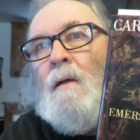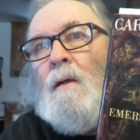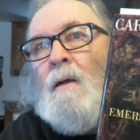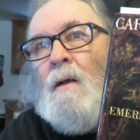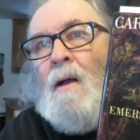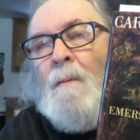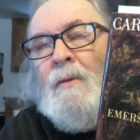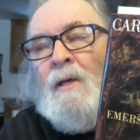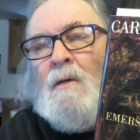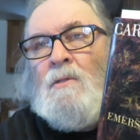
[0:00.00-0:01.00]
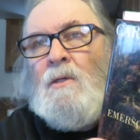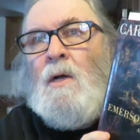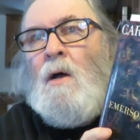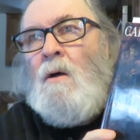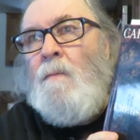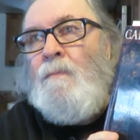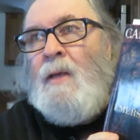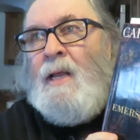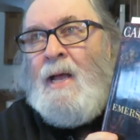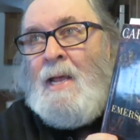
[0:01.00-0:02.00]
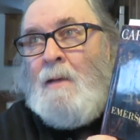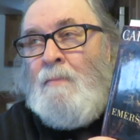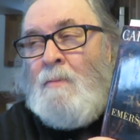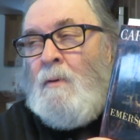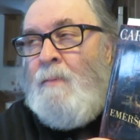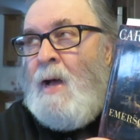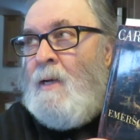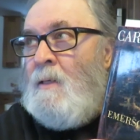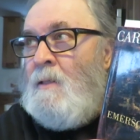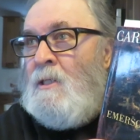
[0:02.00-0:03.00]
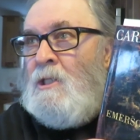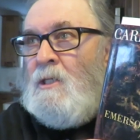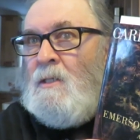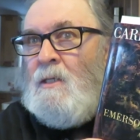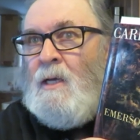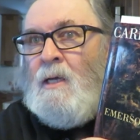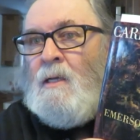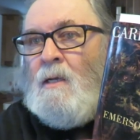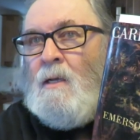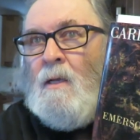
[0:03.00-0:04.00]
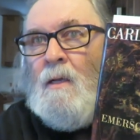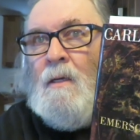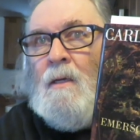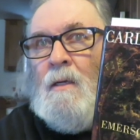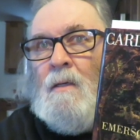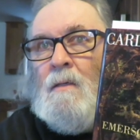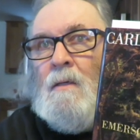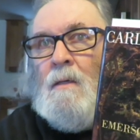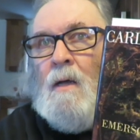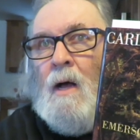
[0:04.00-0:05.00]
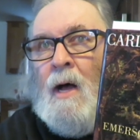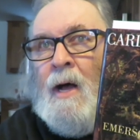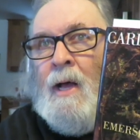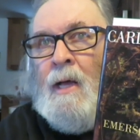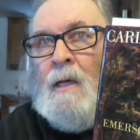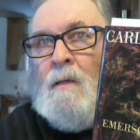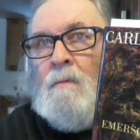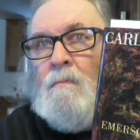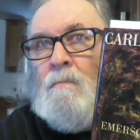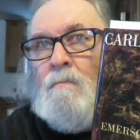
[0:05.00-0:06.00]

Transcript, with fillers: a couple years ago and I had paperback edition and I